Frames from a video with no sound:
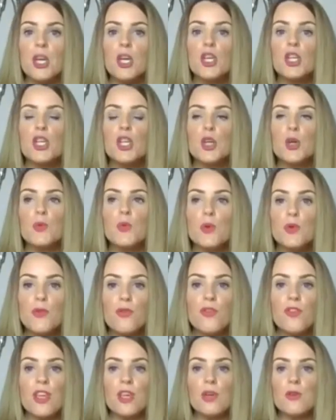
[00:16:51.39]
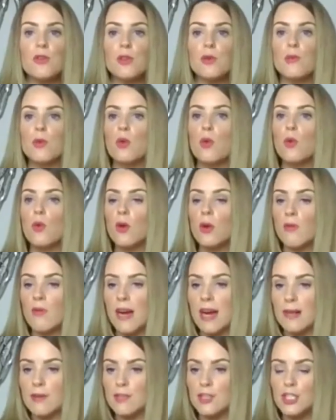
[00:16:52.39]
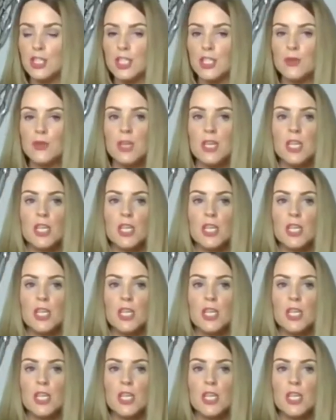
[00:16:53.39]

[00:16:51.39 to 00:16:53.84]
you will feel them all around you.